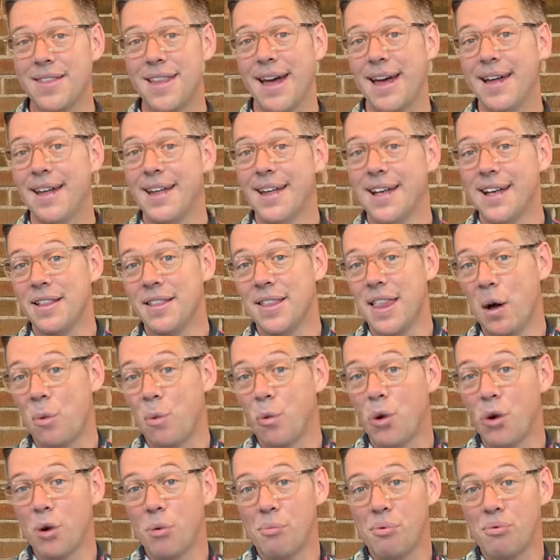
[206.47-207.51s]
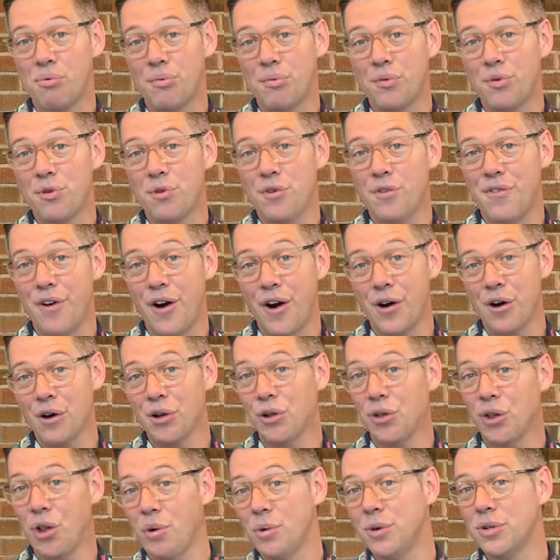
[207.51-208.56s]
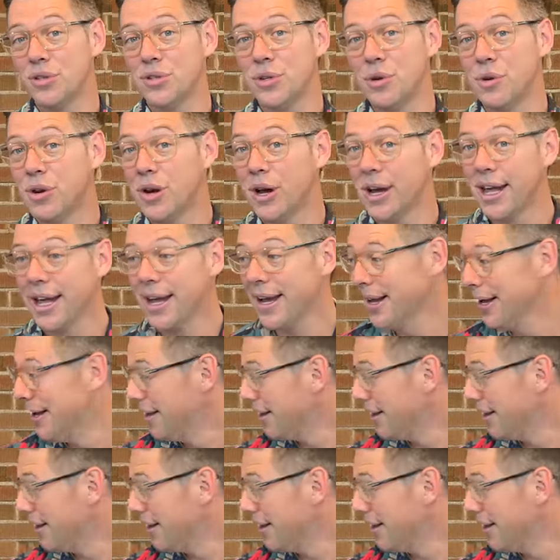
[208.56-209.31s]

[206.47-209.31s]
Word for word: that, that will improve our low and slow cooking,